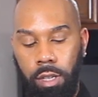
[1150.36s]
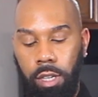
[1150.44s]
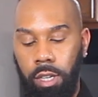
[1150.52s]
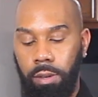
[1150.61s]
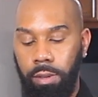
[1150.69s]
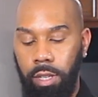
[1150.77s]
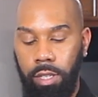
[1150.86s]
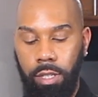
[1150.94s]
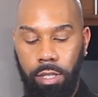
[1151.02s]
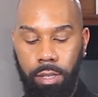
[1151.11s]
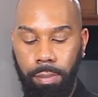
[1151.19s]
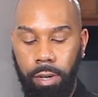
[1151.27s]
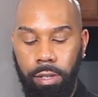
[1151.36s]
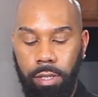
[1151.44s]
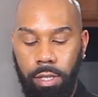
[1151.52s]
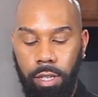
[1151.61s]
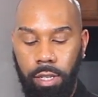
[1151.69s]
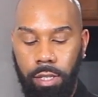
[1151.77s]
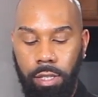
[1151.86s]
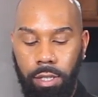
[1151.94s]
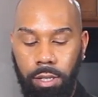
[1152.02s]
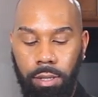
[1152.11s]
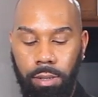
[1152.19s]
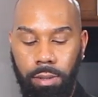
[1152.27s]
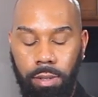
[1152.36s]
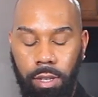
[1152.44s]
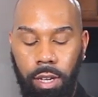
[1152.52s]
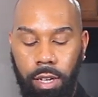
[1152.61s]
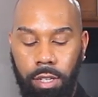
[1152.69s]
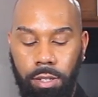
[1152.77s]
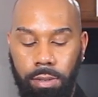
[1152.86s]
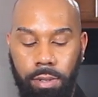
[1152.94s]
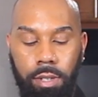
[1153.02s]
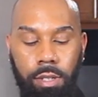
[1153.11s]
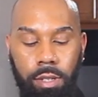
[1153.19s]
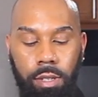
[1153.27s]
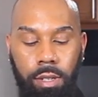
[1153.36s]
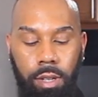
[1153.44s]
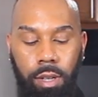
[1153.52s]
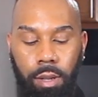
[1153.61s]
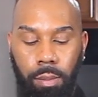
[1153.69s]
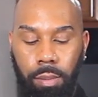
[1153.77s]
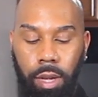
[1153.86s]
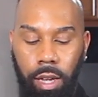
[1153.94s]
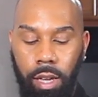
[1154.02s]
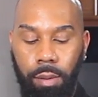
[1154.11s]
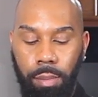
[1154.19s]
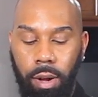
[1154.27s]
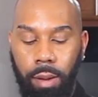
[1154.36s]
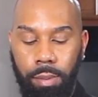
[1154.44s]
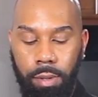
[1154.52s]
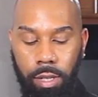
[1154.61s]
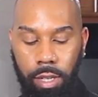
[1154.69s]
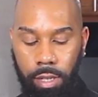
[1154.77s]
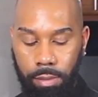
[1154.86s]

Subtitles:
equally disperse into the actual pan properly.